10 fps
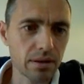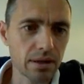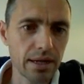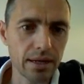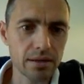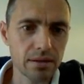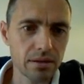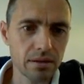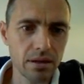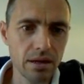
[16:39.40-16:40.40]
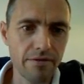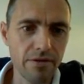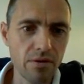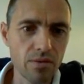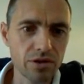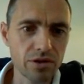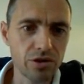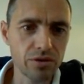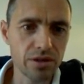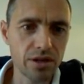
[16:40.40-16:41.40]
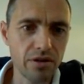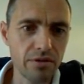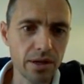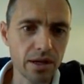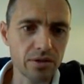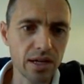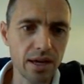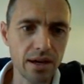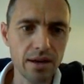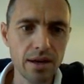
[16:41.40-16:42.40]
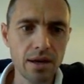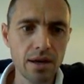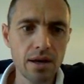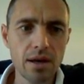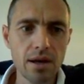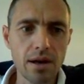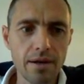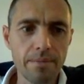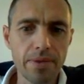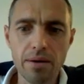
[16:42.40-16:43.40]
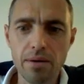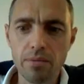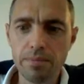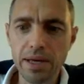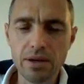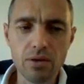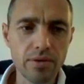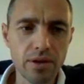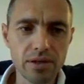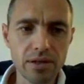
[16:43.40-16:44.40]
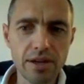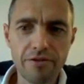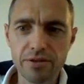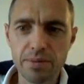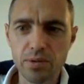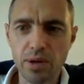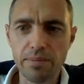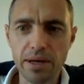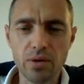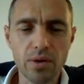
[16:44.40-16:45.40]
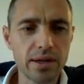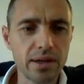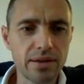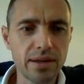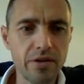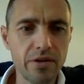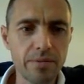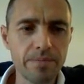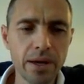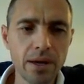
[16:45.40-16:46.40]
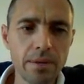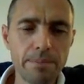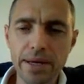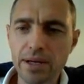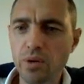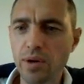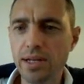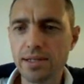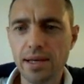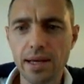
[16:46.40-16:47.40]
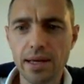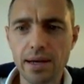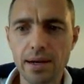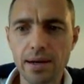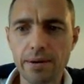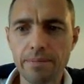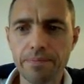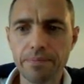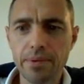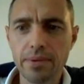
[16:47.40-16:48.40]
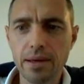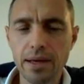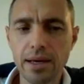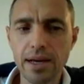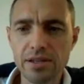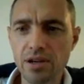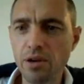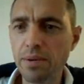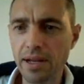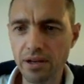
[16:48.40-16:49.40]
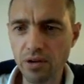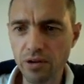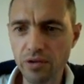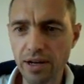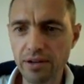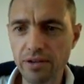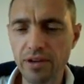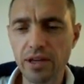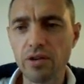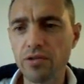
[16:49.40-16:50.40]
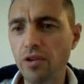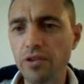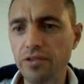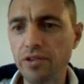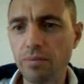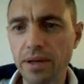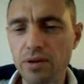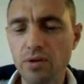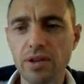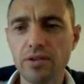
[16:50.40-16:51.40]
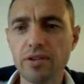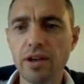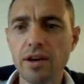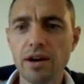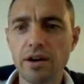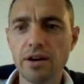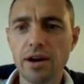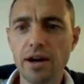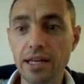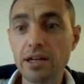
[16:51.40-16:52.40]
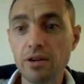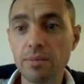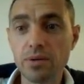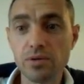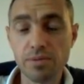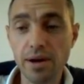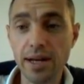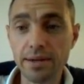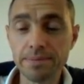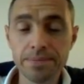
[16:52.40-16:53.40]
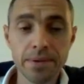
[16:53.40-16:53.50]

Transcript: clicked. If you want to choose Ethereum, you go to here. Um, Bitcoin, there's a difference between Bitcoin and Ethereum. Bitcoin is a um, it has an open-ended contract, so it goes on until Bitcoin's are uneconomical to mine,